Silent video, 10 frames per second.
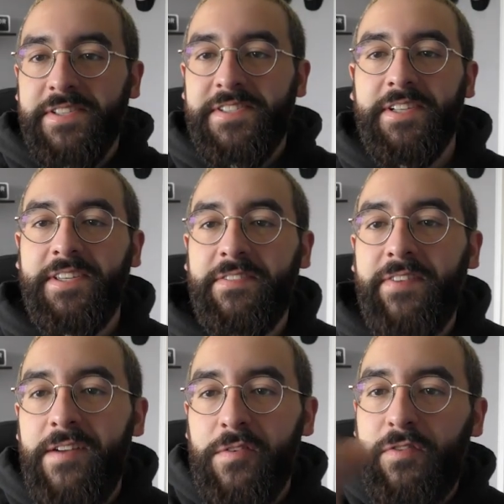it's your
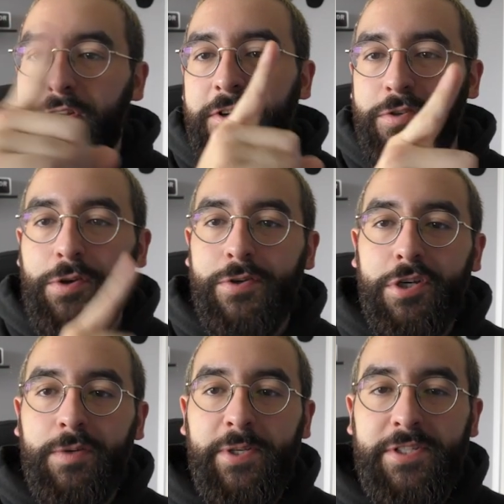favorite financial
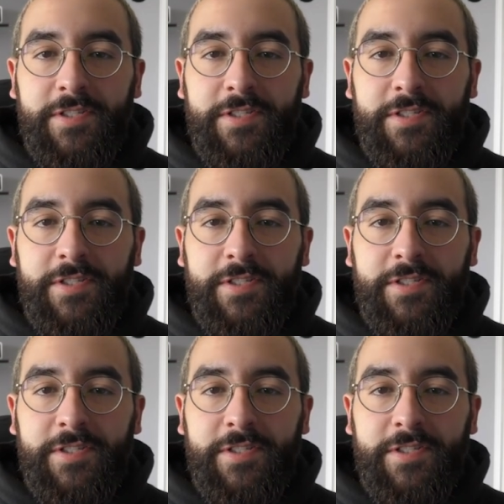YouTuber,